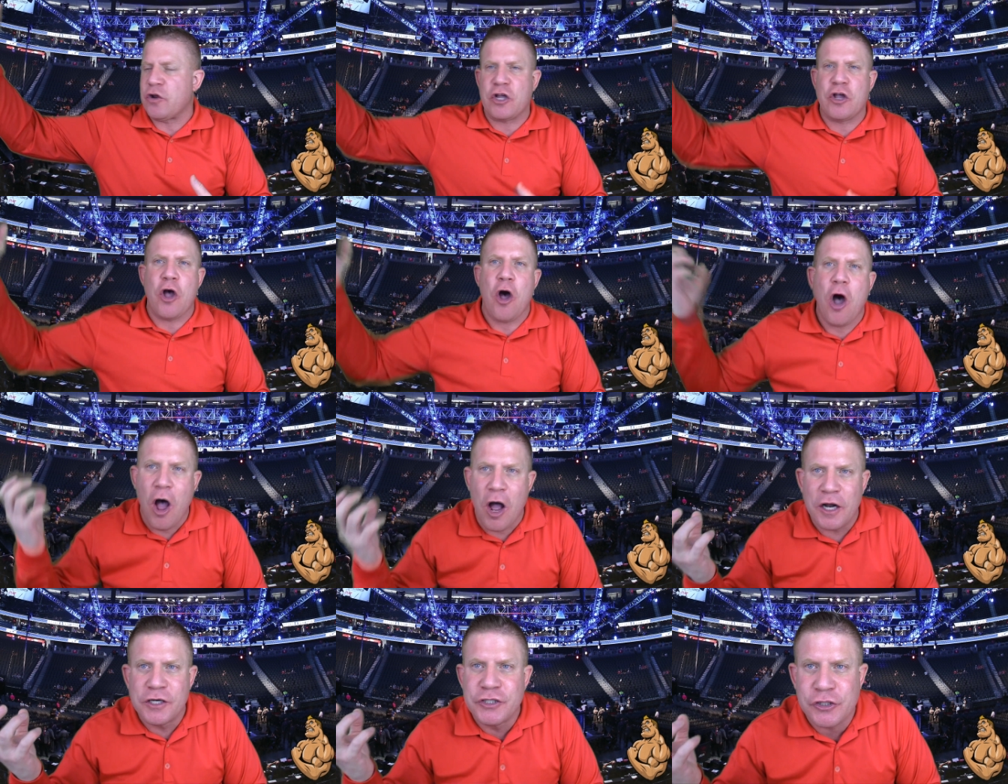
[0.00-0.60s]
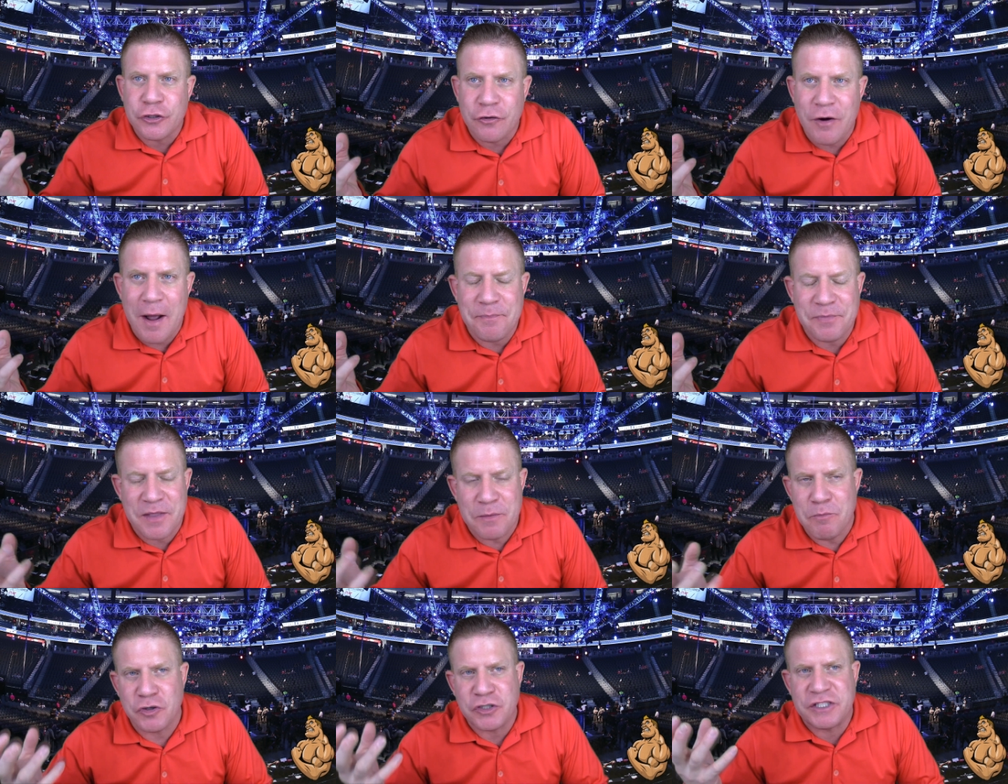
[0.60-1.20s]
to conjure
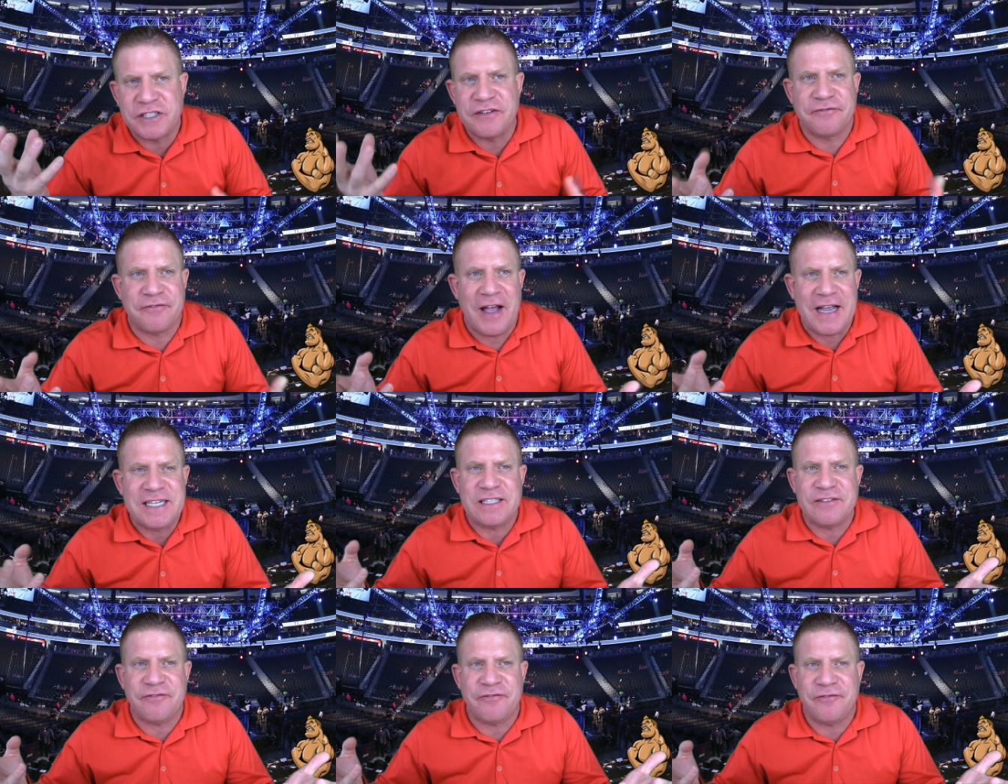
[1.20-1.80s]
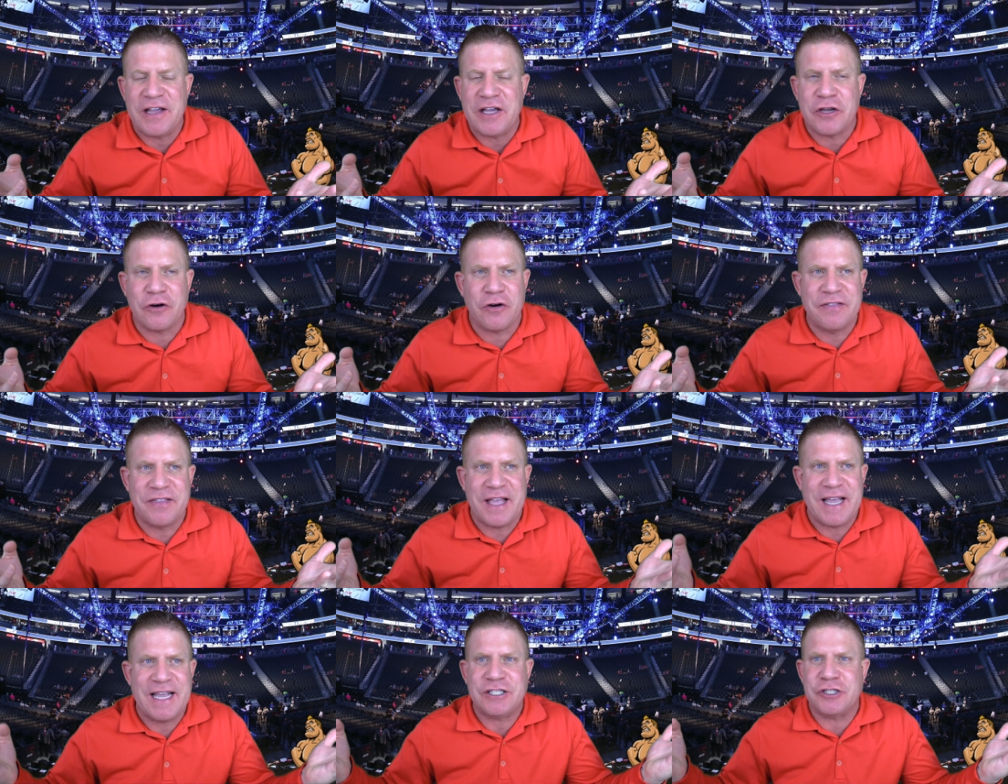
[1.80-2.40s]
up the most divisive figure
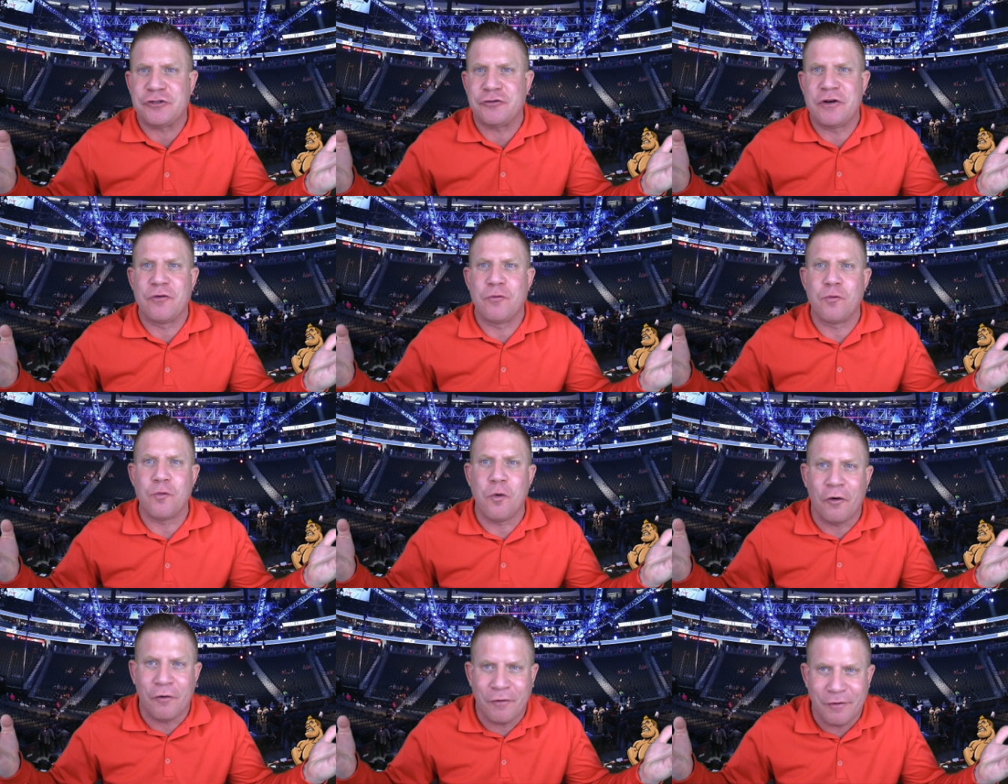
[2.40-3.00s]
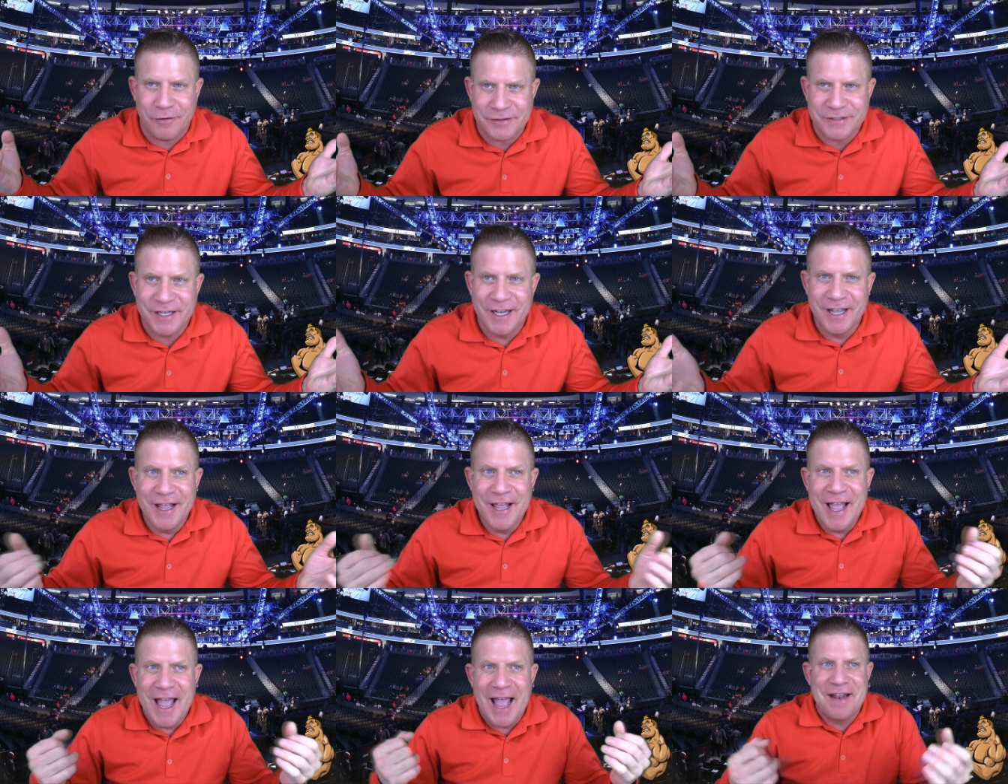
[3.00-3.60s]
in the history of the world
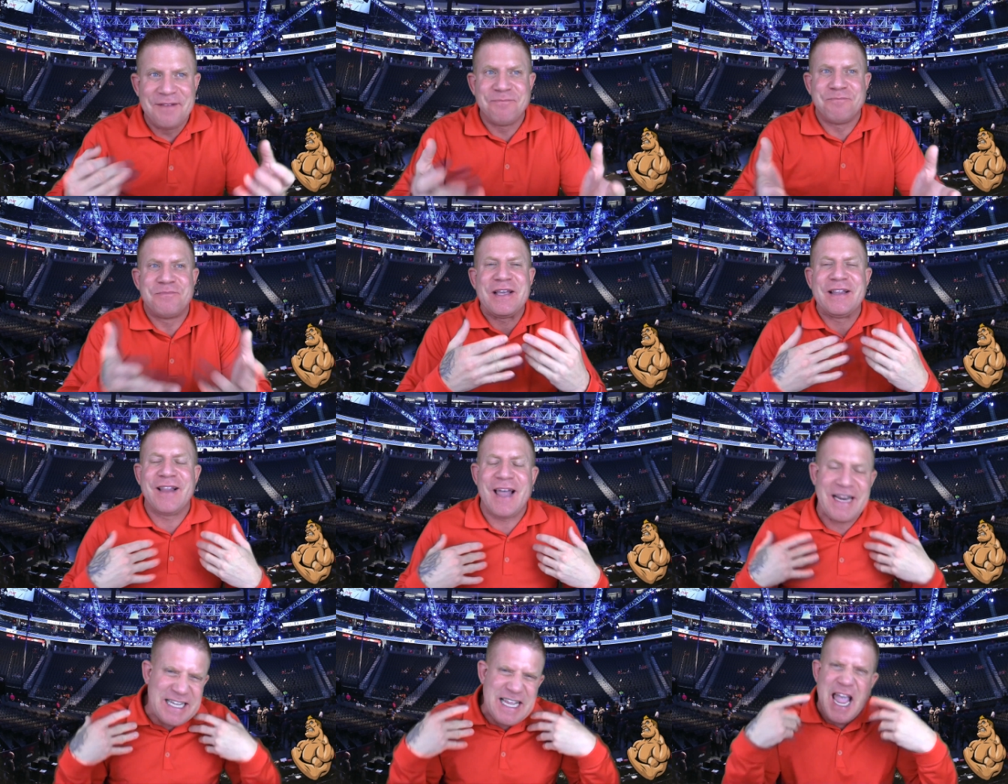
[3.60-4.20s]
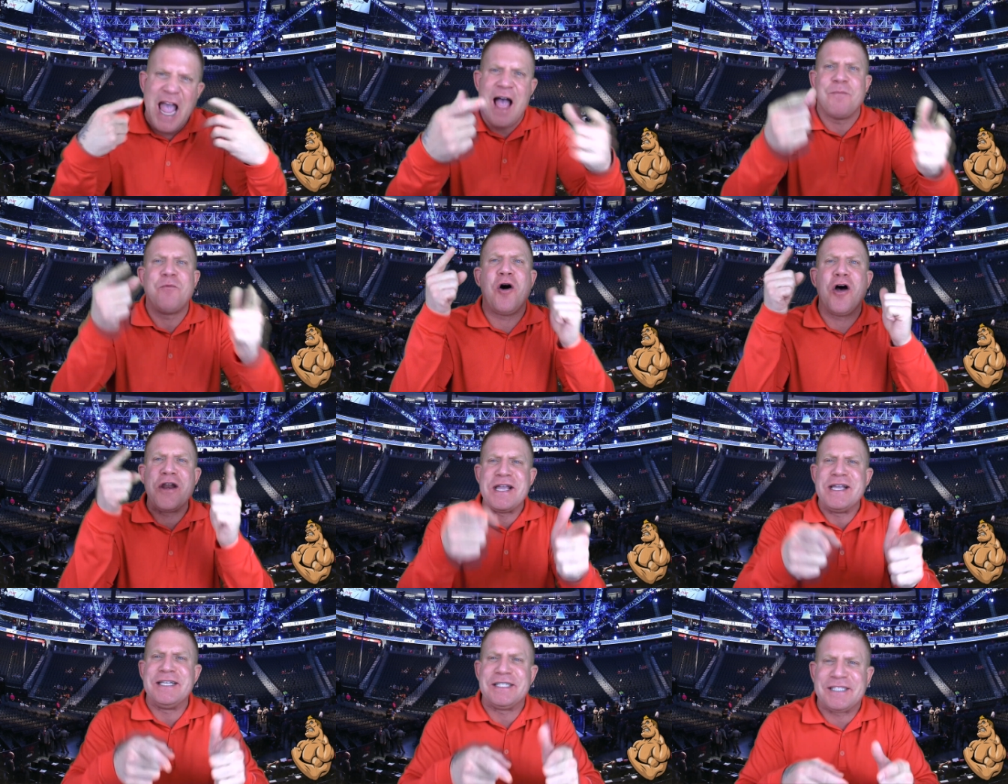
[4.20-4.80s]
and be like, yeah, I'm
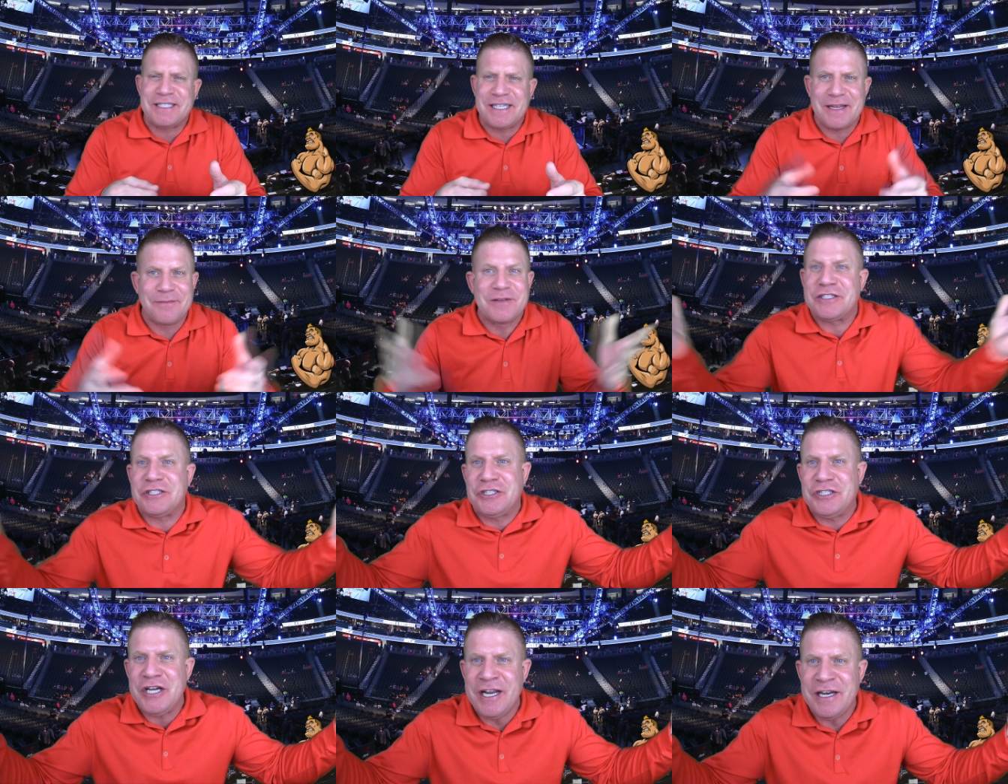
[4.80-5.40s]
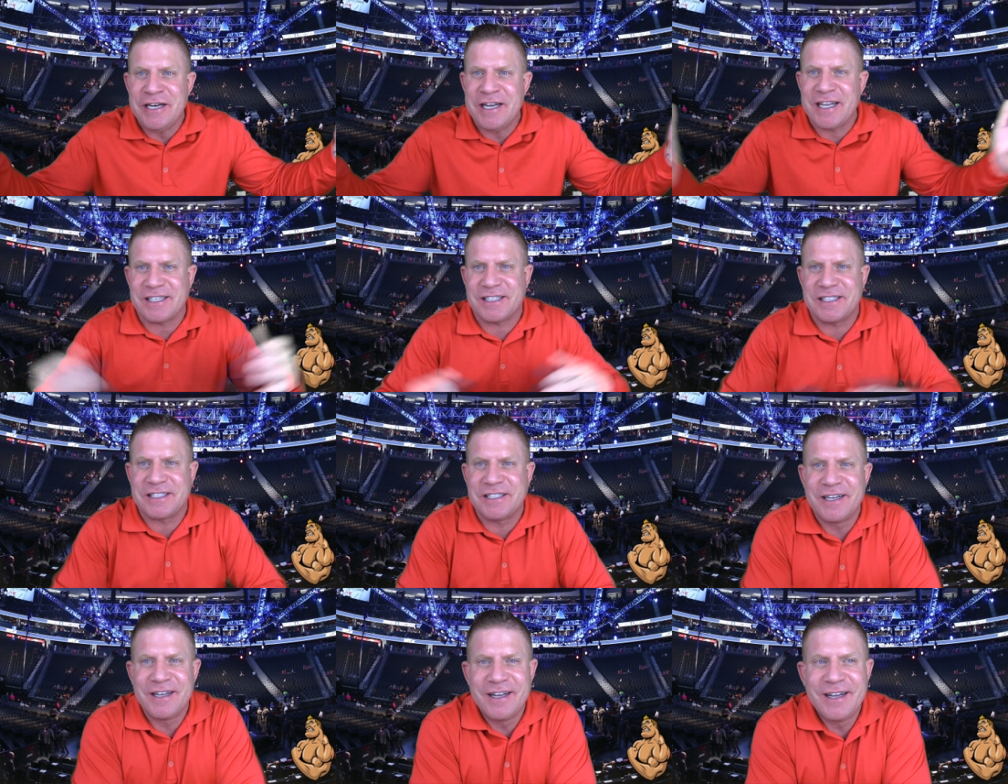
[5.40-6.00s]
on his team. It's
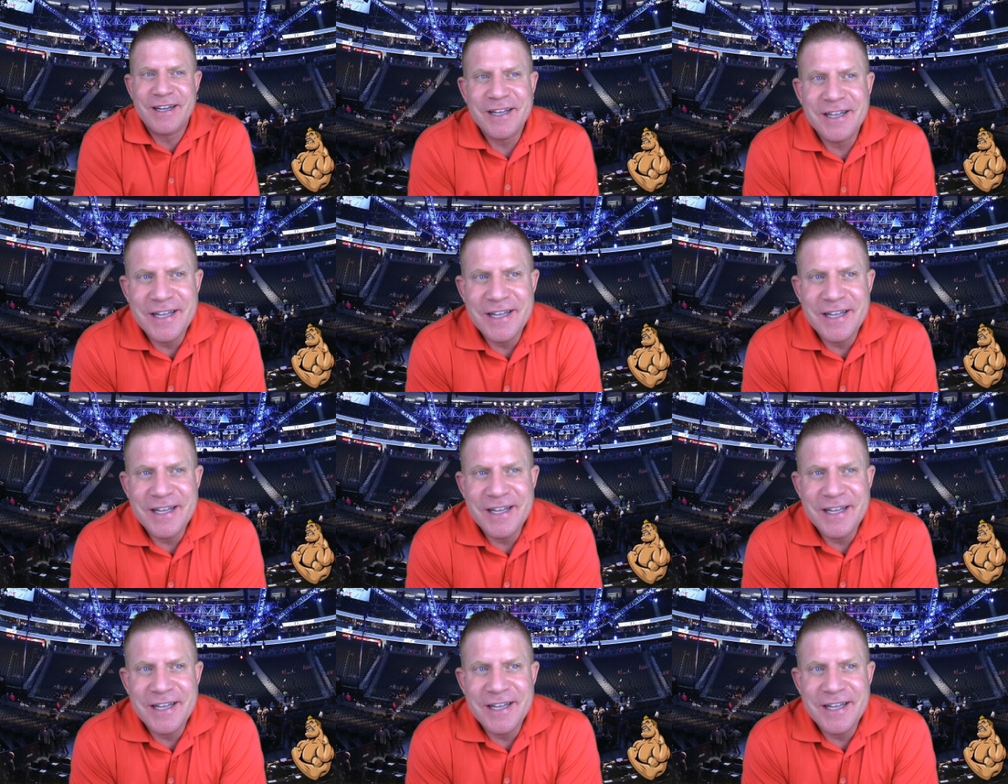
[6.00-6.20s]
genius.